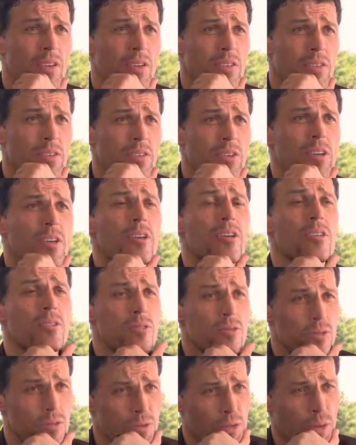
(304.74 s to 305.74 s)
business to
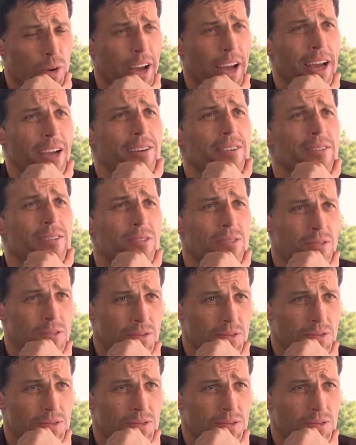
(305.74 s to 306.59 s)
approach if you're